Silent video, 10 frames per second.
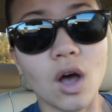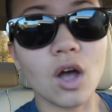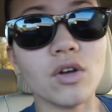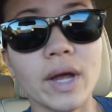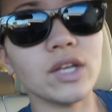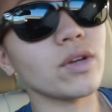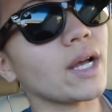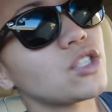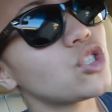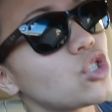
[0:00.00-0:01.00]
Alright you
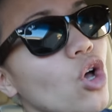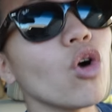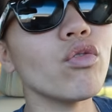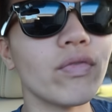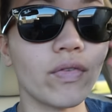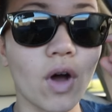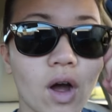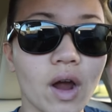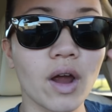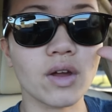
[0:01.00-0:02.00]
guys, so
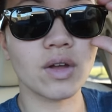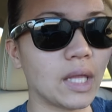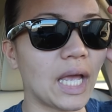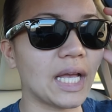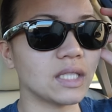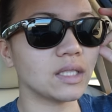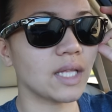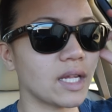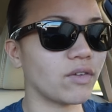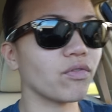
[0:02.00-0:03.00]
far, it's
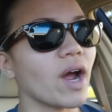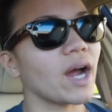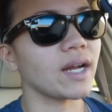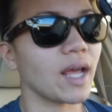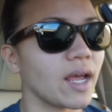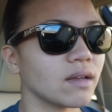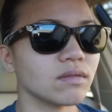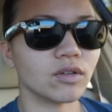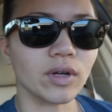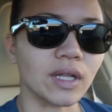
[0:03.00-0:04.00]
the end of Friday,
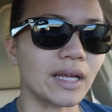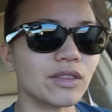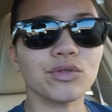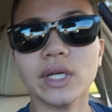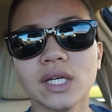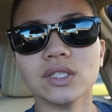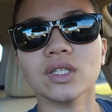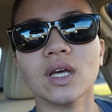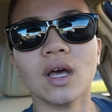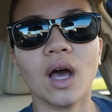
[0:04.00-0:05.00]
around like
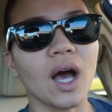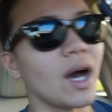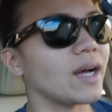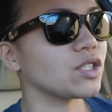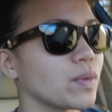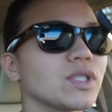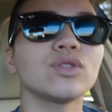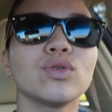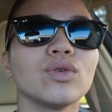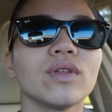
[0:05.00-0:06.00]
3-ish. I just went
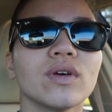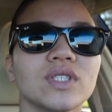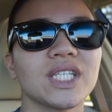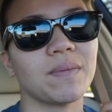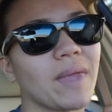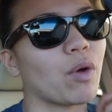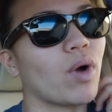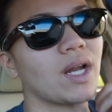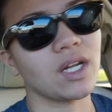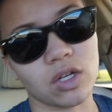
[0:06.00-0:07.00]
to the gym that I
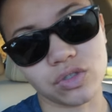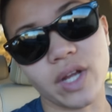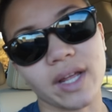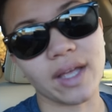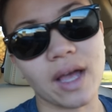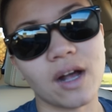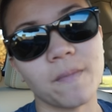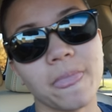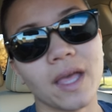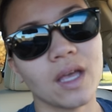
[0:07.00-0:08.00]
wanted to go check
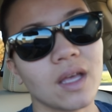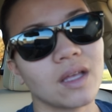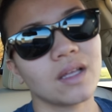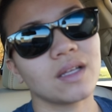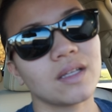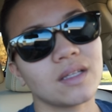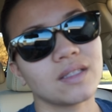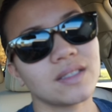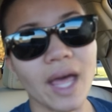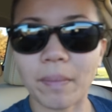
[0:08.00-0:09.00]
out.
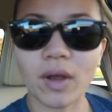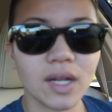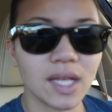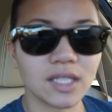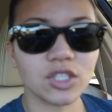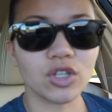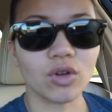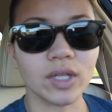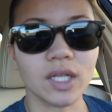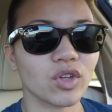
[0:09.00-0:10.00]
Sad part is, you
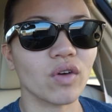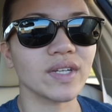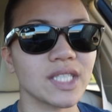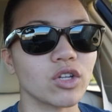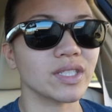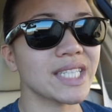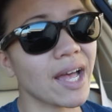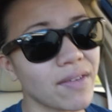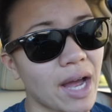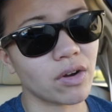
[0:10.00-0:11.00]
can only go visit during
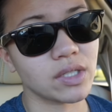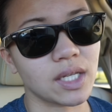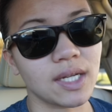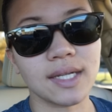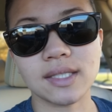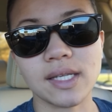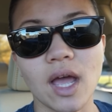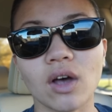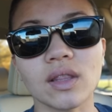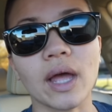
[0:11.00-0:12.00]
staff hours, and they didn't say
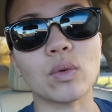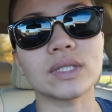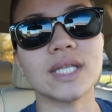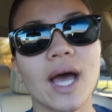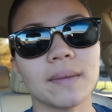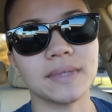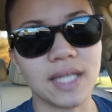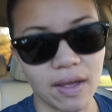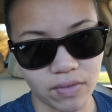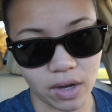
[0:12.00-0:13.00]
online what time
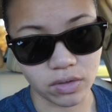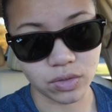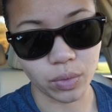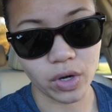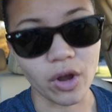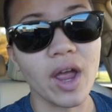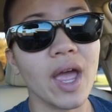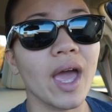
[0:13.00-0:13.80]
staff hours were.